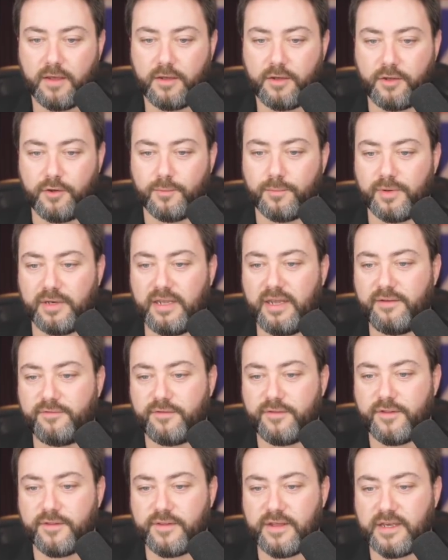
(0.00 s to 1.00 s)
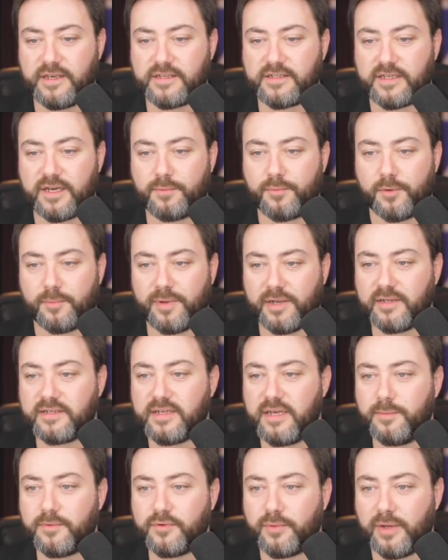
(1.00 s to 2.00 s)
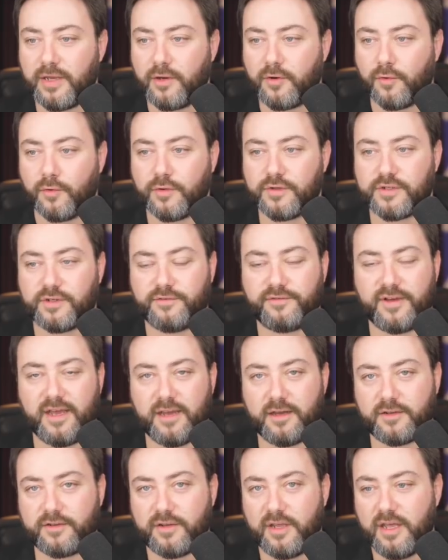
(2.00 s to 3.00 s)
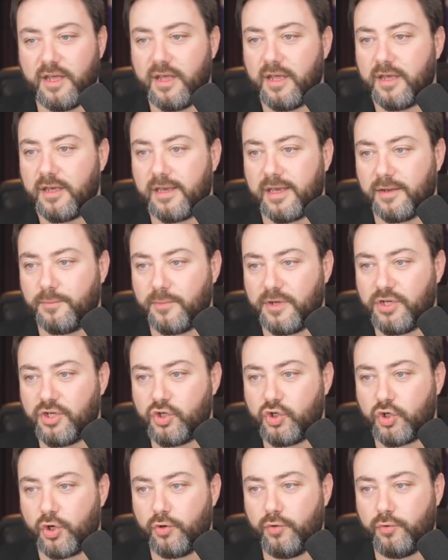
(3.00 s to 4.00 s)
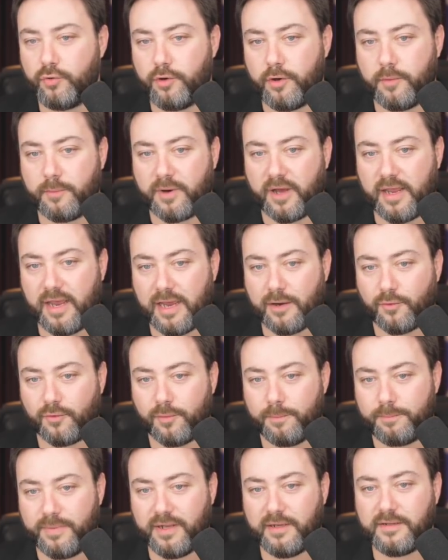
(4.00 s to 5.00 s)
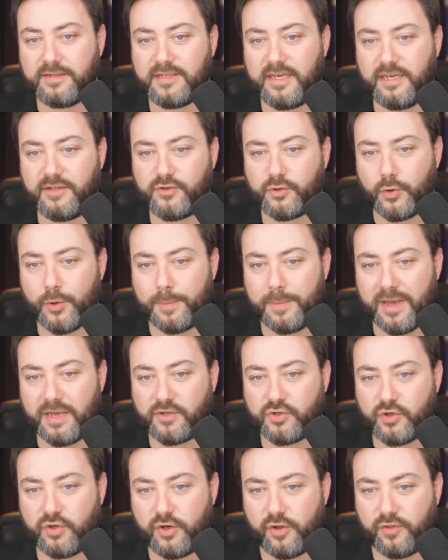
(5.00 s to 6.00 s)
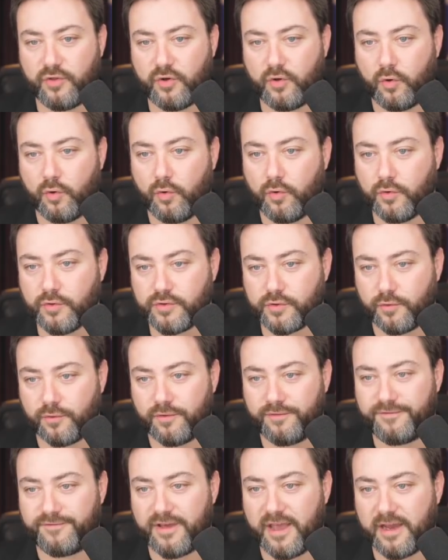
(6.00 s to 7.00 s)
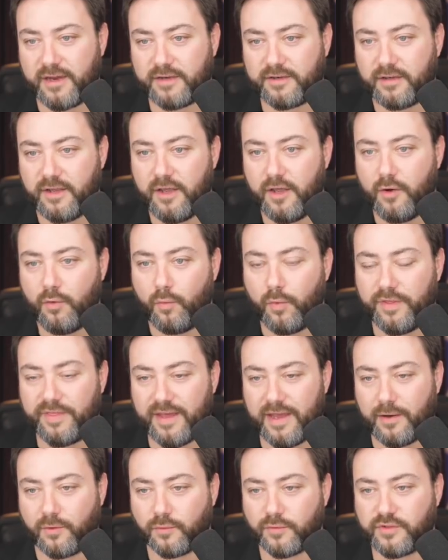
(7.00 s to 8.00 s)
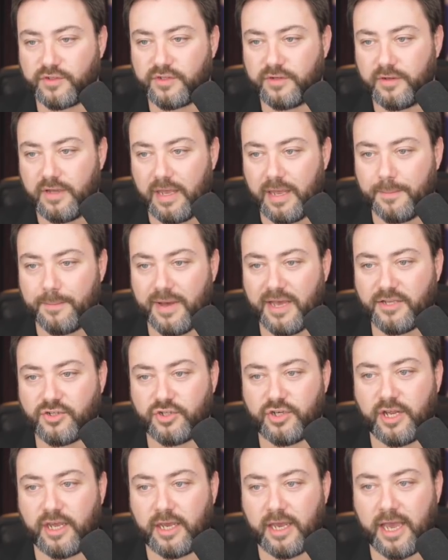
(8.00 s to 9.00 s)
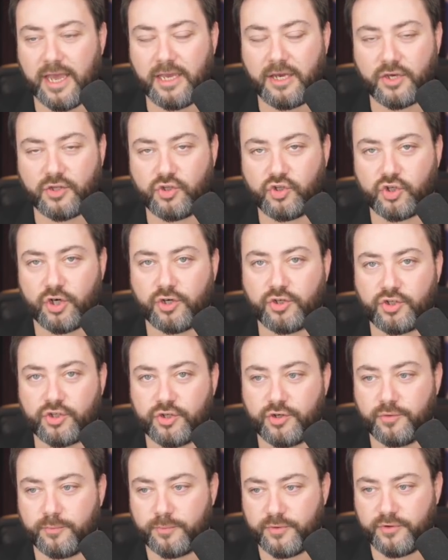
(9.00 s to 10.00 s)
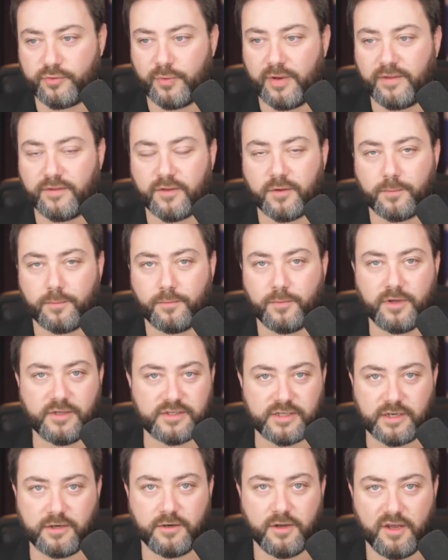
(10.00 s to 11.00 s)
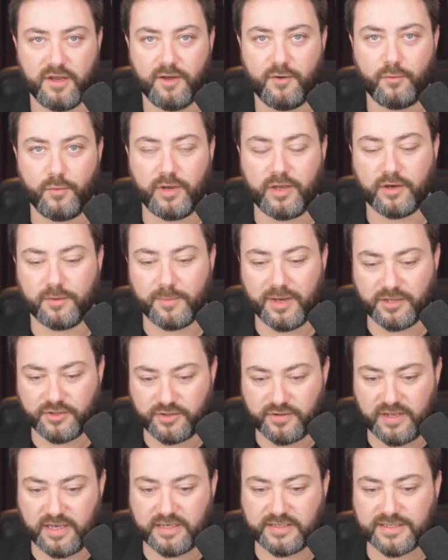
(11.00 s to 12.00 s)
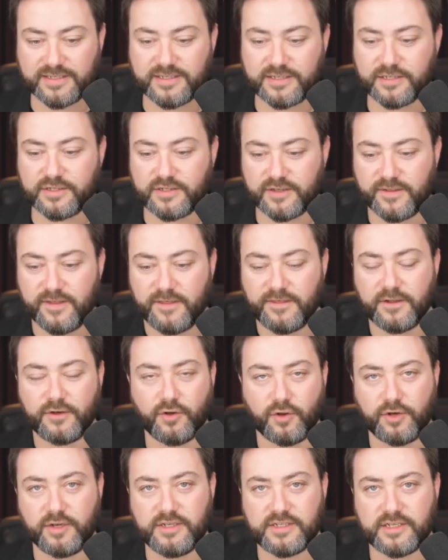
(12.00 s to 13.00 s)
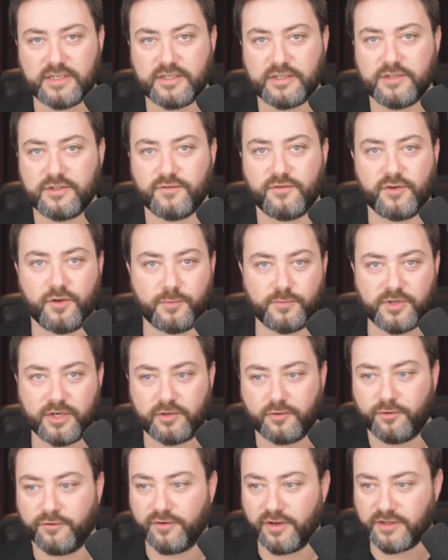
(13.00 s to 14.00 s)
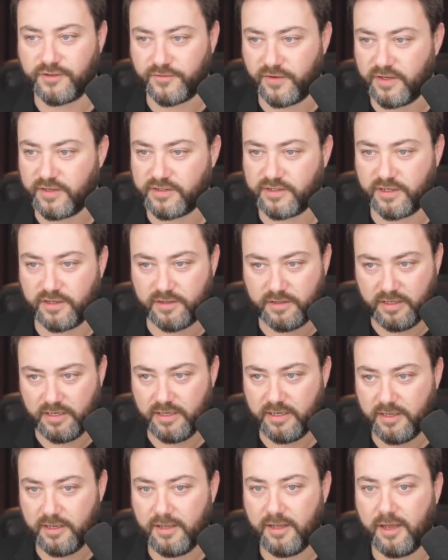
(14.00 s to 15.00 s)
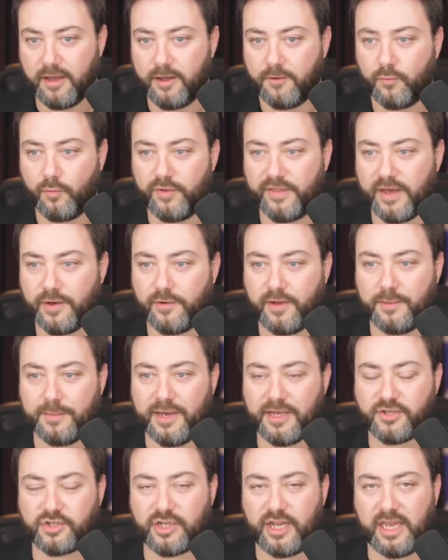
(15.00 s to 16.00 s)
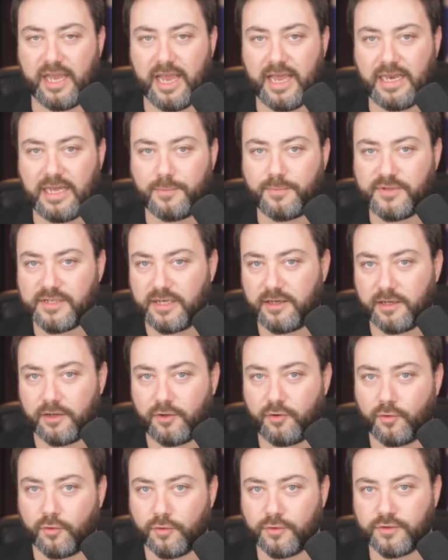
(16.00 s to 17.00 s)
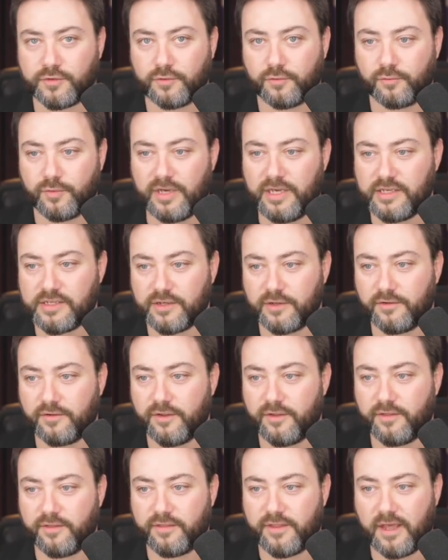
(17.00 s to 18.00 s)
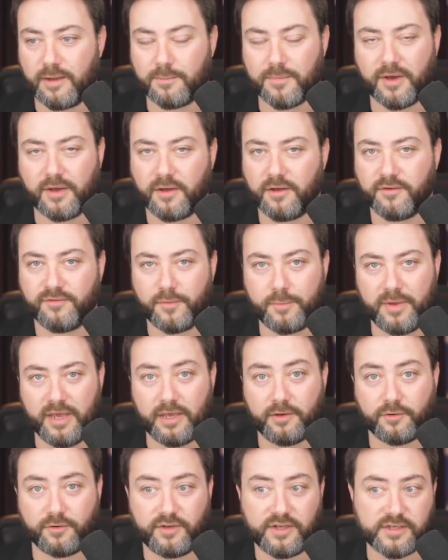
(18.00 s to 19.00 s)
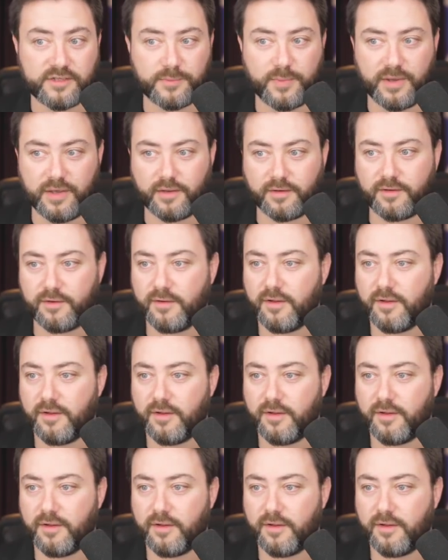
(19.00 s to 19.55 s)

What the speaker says: Hume believed that the separability between cause and effect can be shown by our ability to imagine the cause or effect without imagining a conjunction between them, as in we can imagine the existence and then the non-existence of an object or vice versa, without imagining any particular causal reason that they might have appeared or disappeared.